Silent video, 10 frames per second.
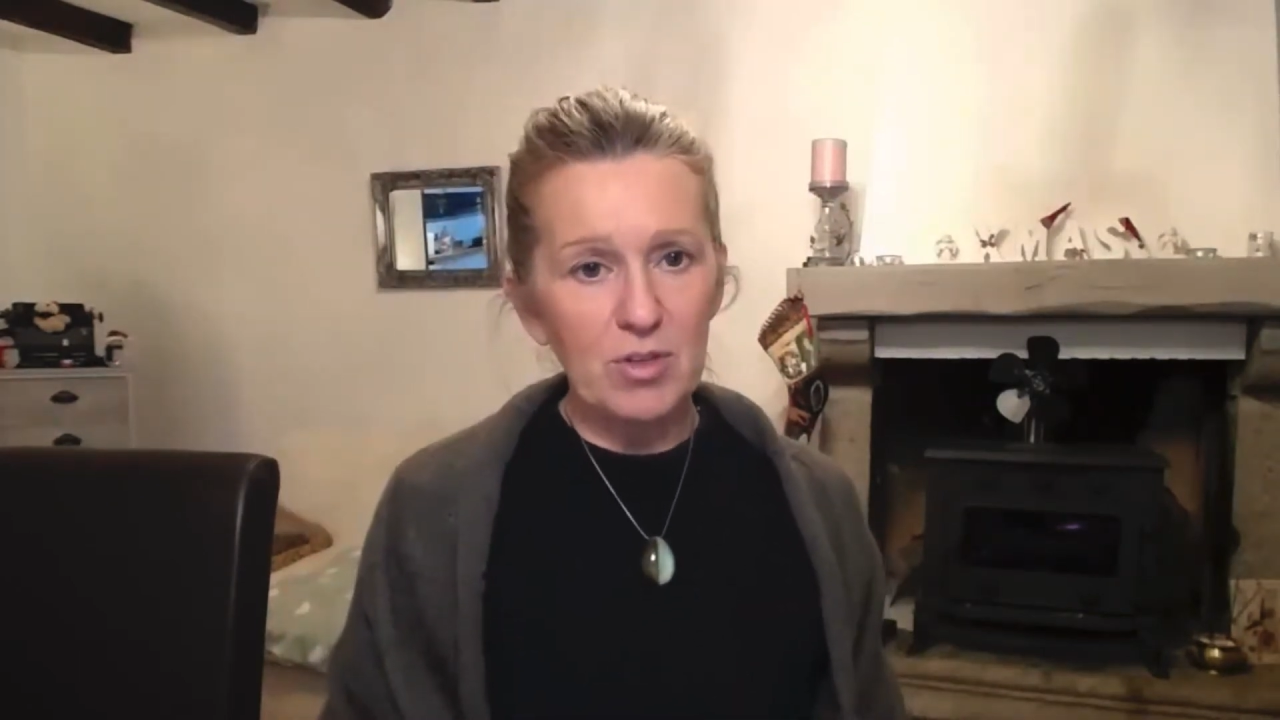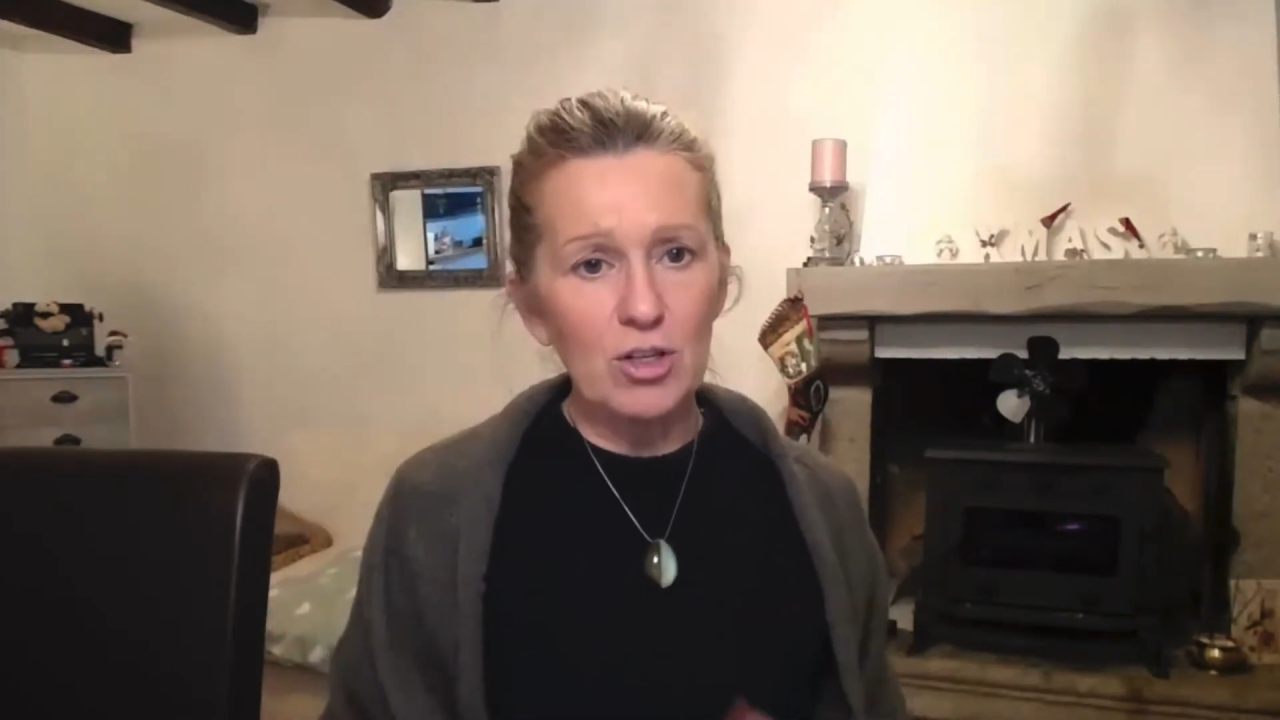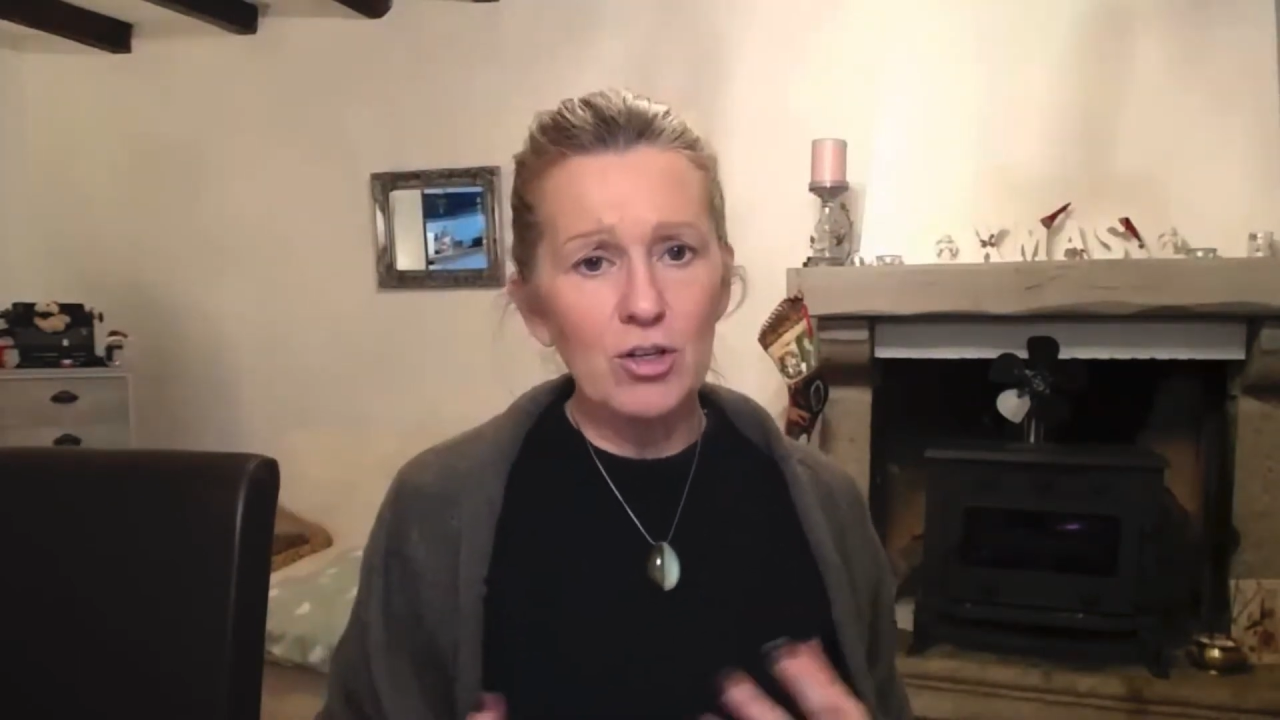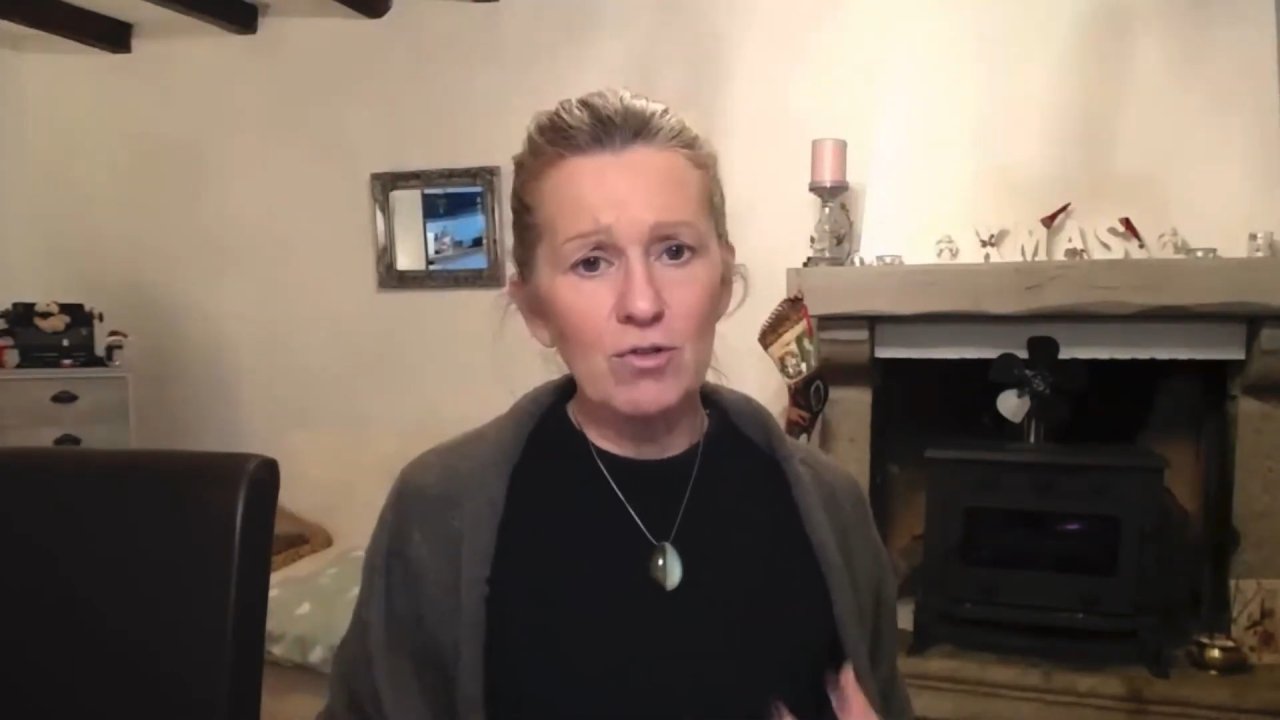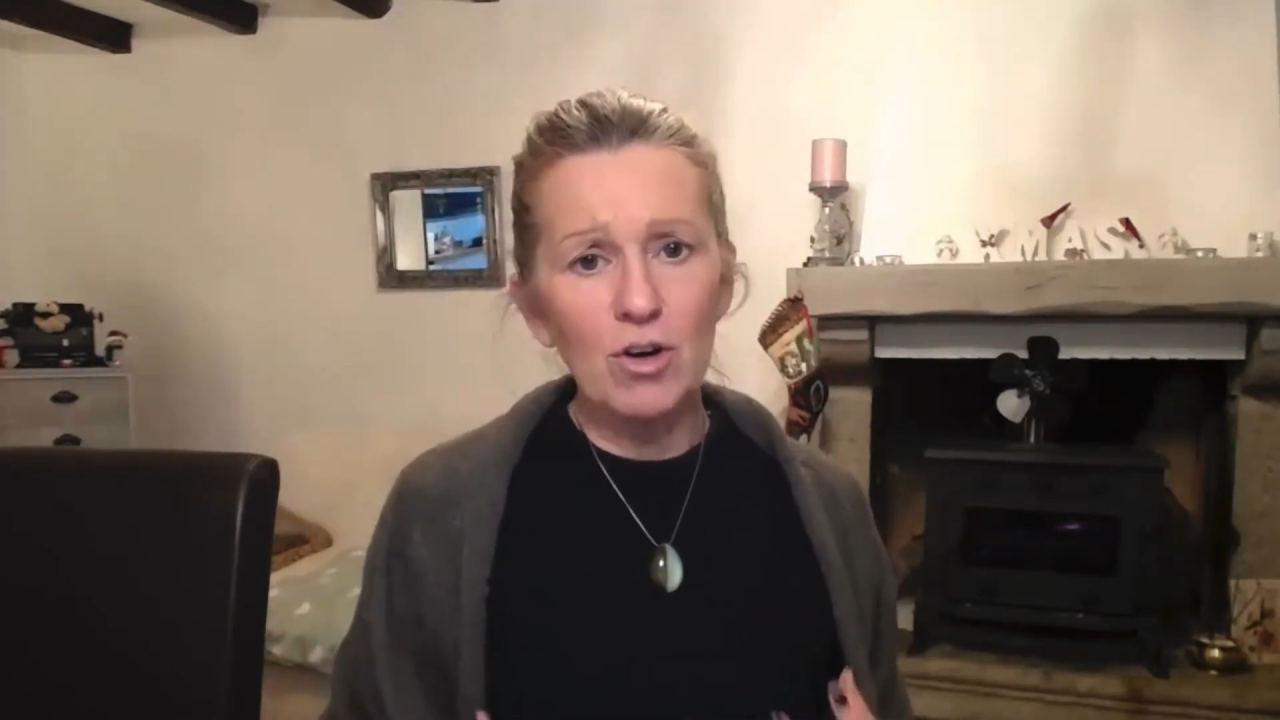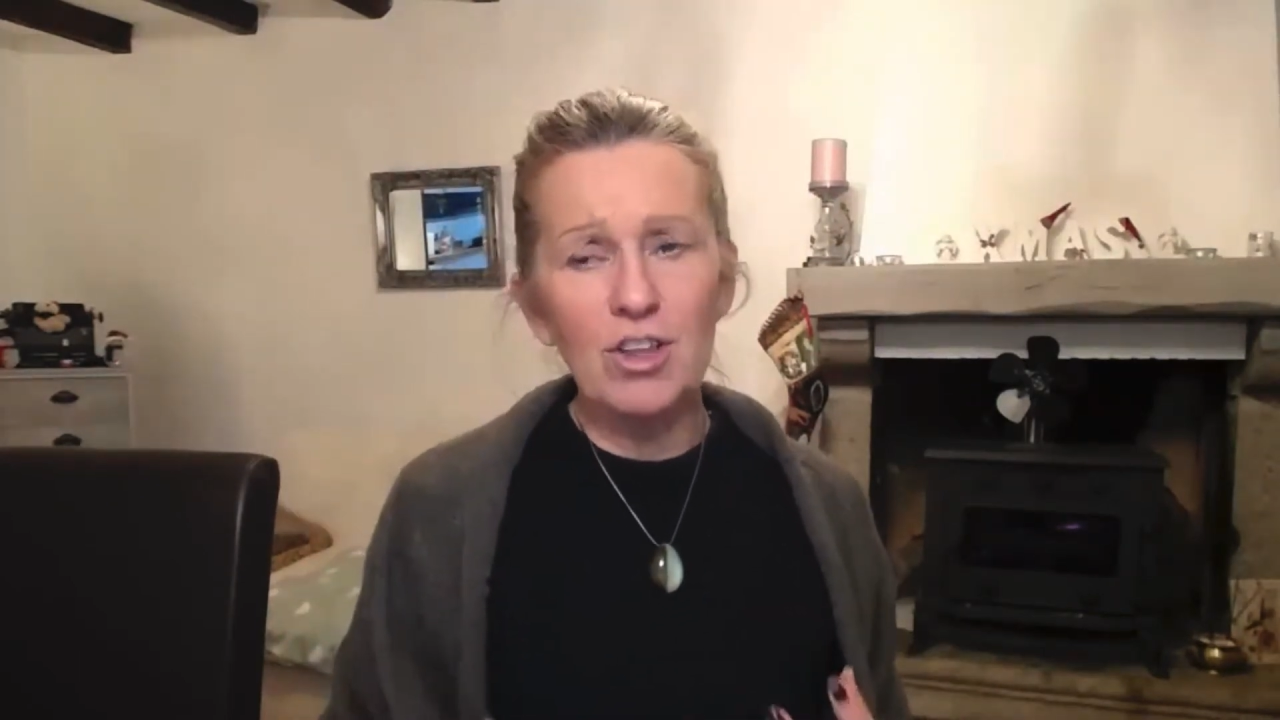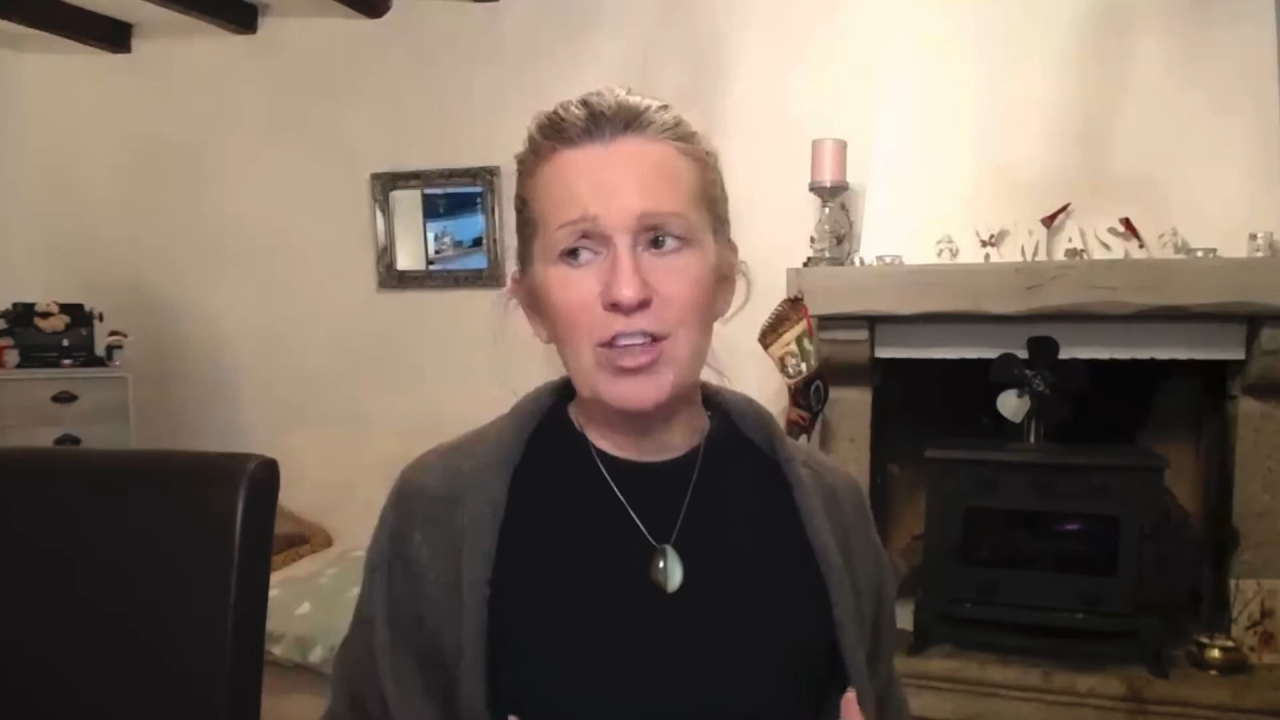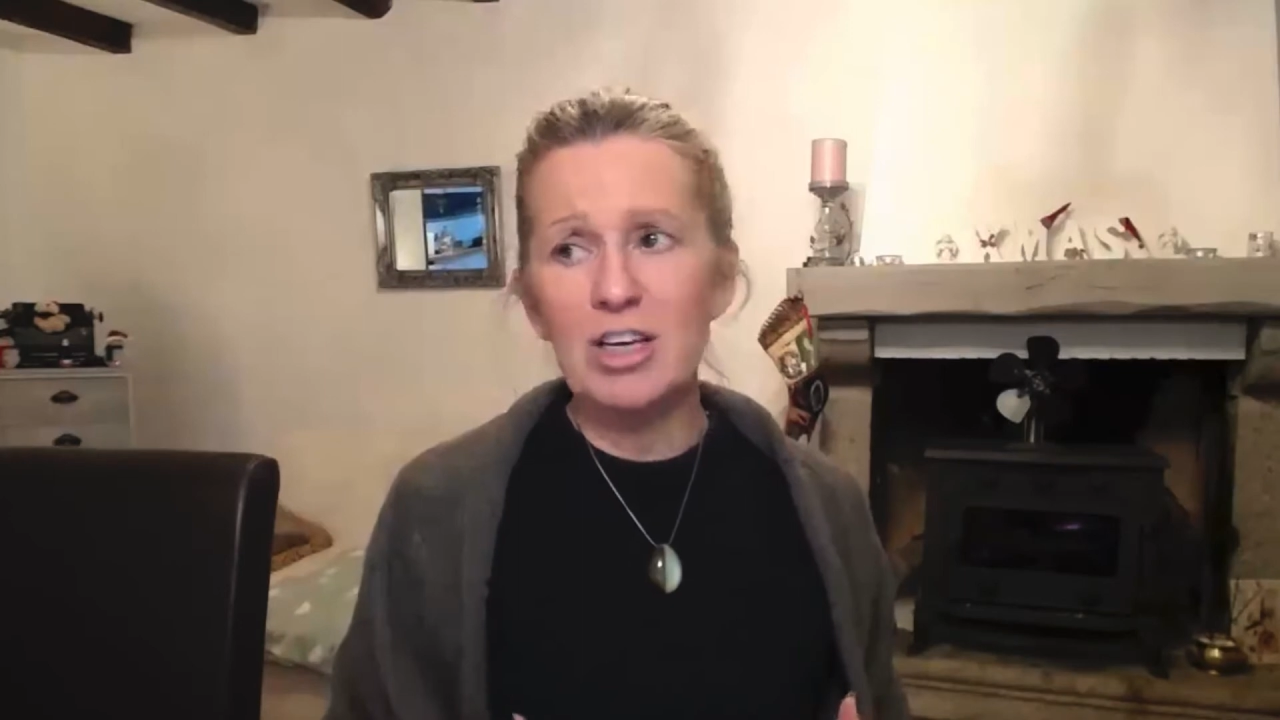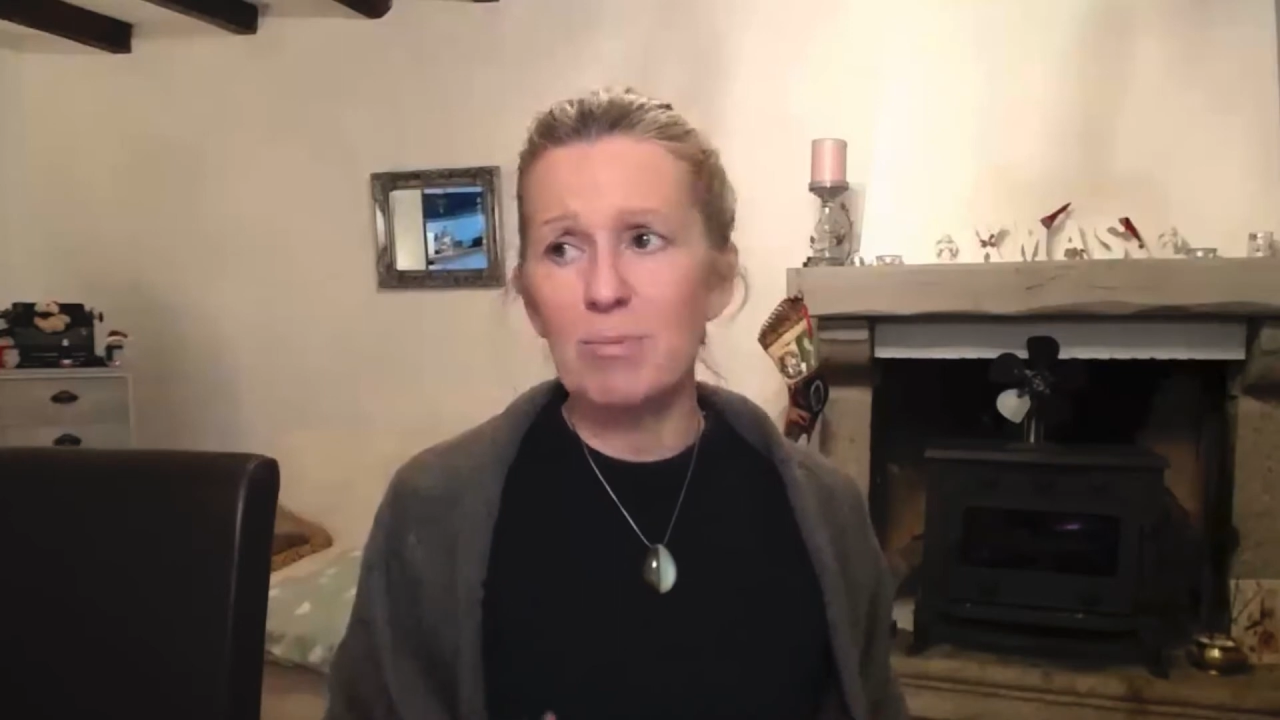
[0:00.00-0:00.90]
You've got to think